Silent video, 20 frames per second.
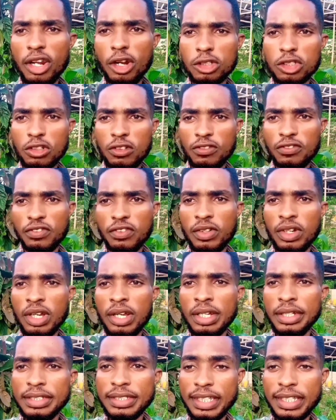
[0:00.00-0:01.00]
a lot of
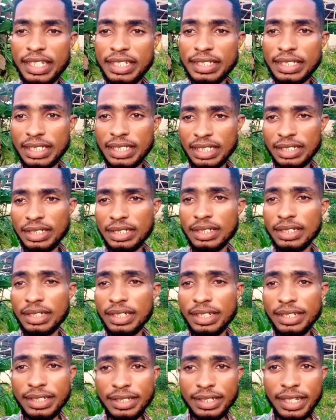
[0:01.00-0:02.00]
things
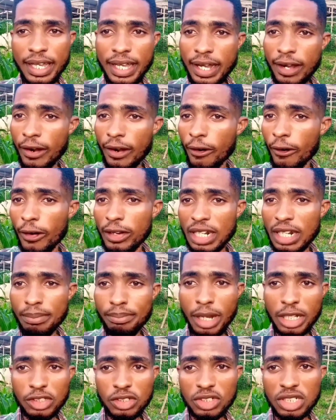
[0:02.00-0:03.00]
in all the
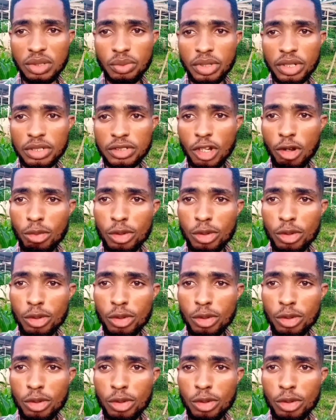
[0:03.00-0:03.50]
parts of the world.